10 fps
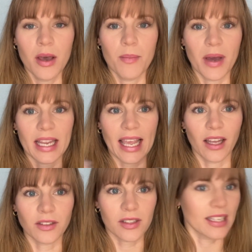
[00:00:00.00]
but
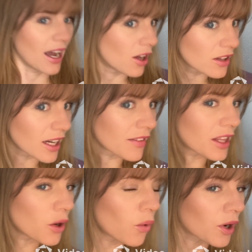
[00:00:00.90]
cancels out a lot of
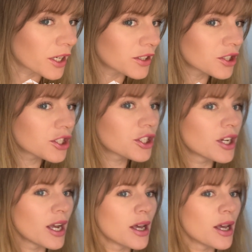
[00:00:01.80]
the orange